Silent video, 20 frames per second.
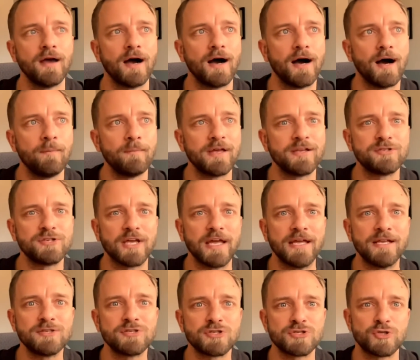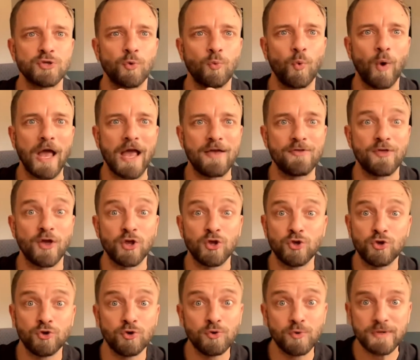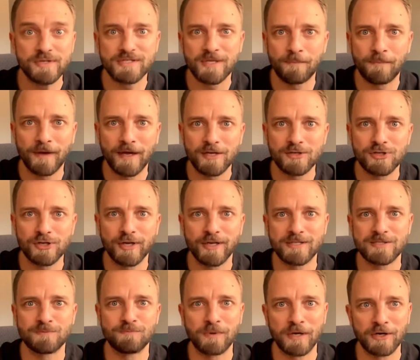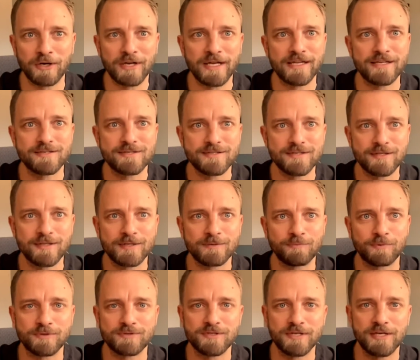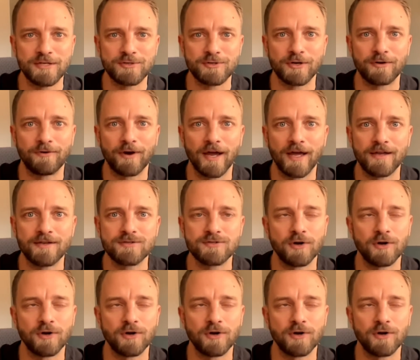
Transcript: um, it changes the way that you, as the patient, experience this procedure, right?